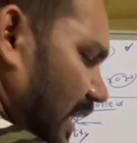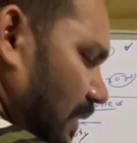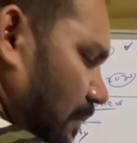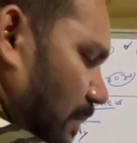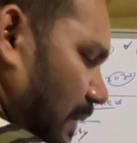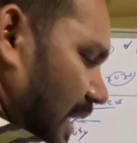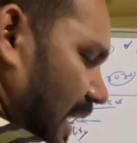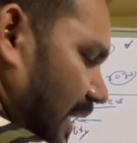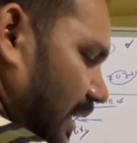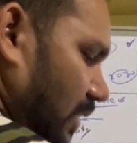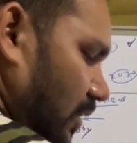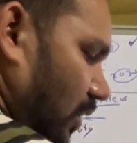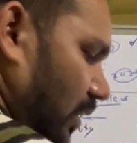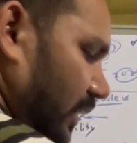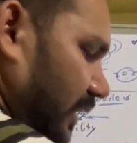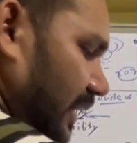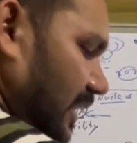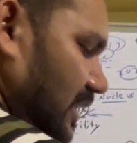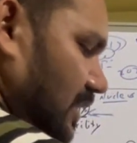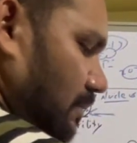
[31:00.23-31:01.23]
plant
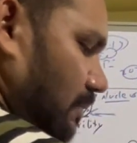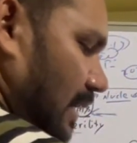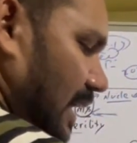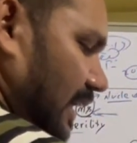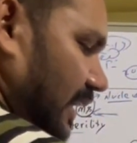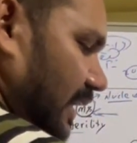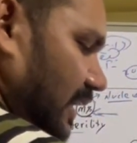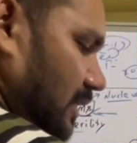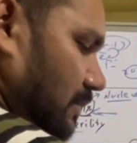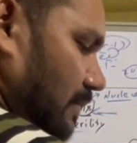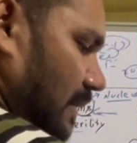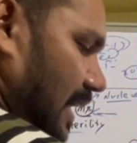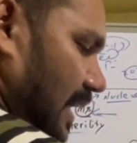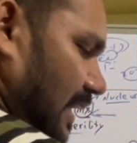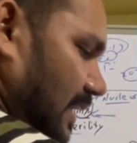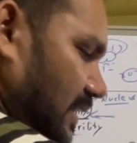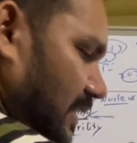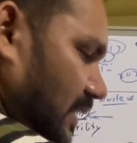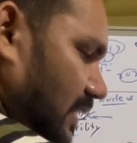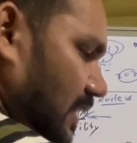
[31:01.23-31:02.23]
contains Barnes bar
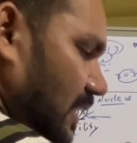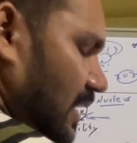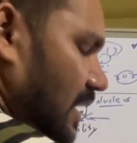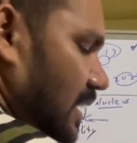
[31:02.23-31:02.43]
gene,